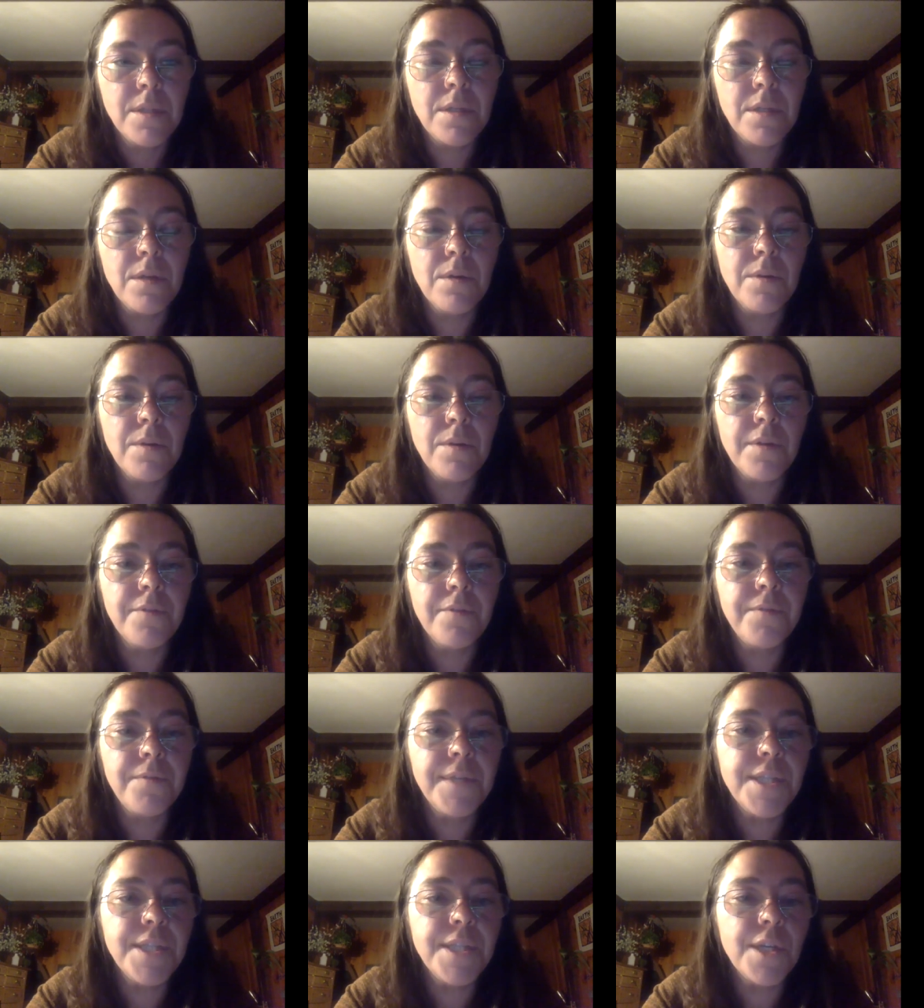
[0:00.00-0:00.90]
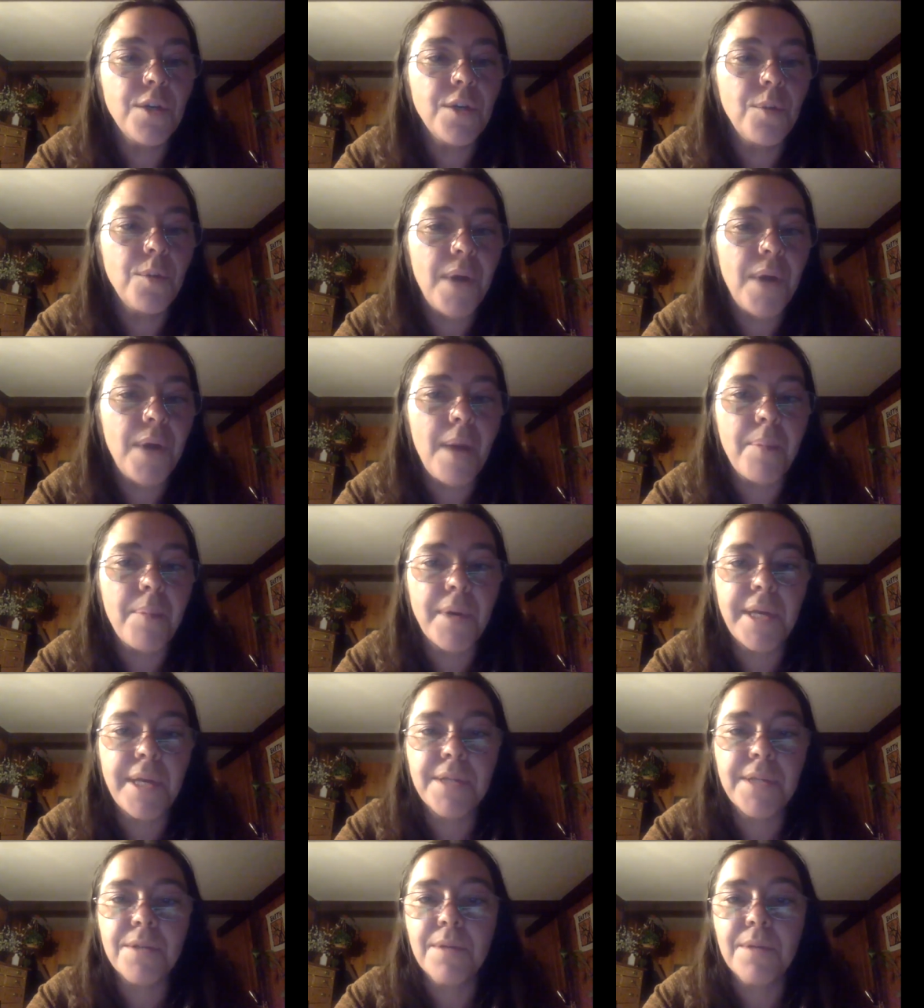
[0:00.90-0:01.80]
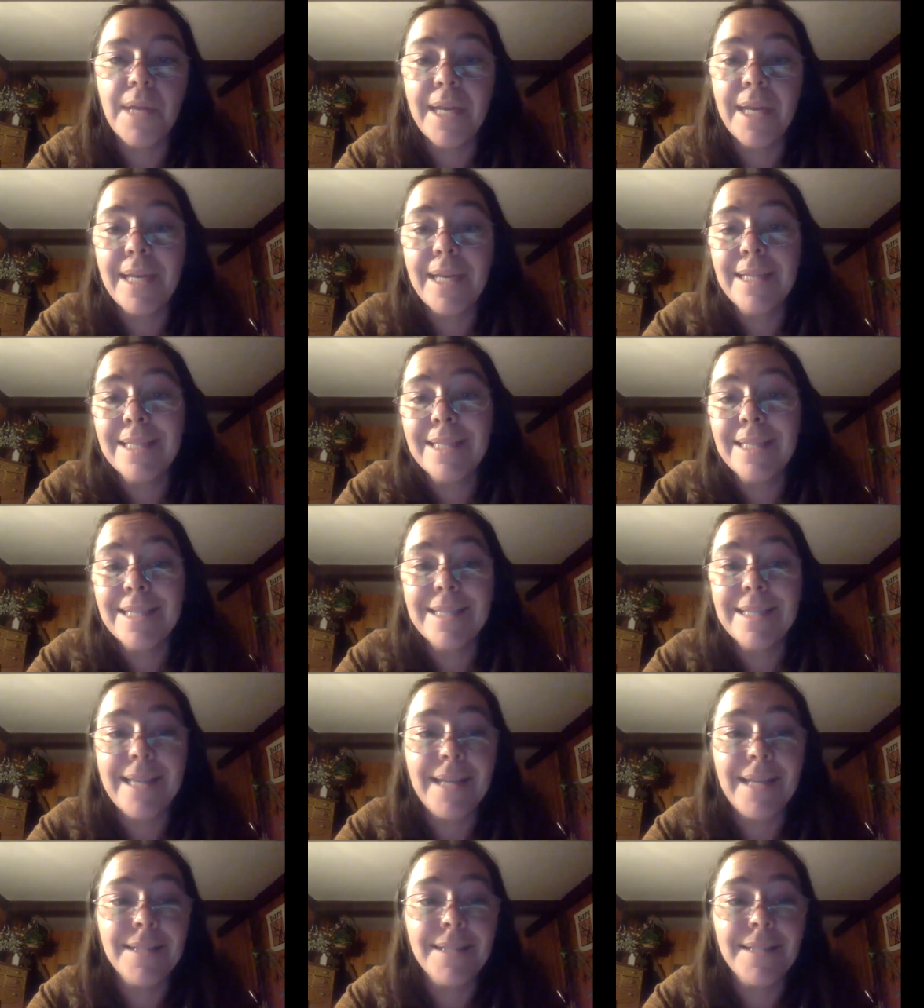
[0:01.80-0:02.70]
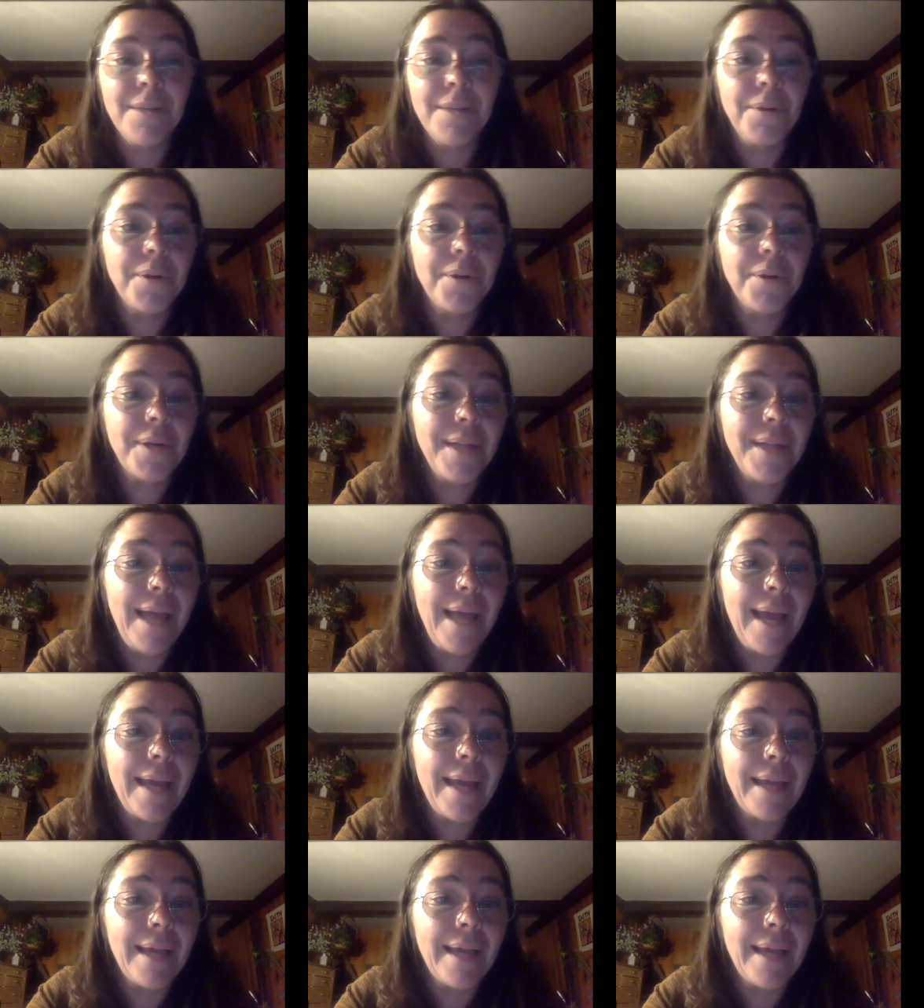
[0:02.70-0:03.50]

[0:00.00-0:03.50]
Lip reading: So the physical properties are like, is it sand, silt, or clay?